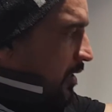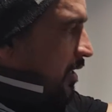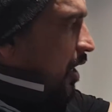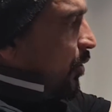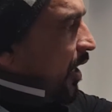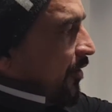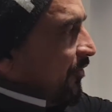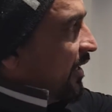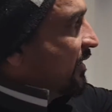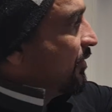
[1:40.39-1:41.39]
Now I'm
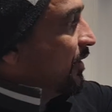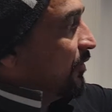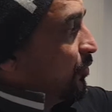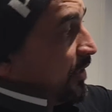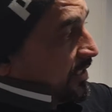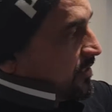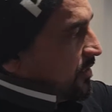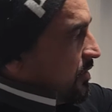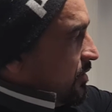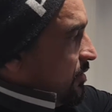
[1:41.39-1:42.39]
finding the value for x.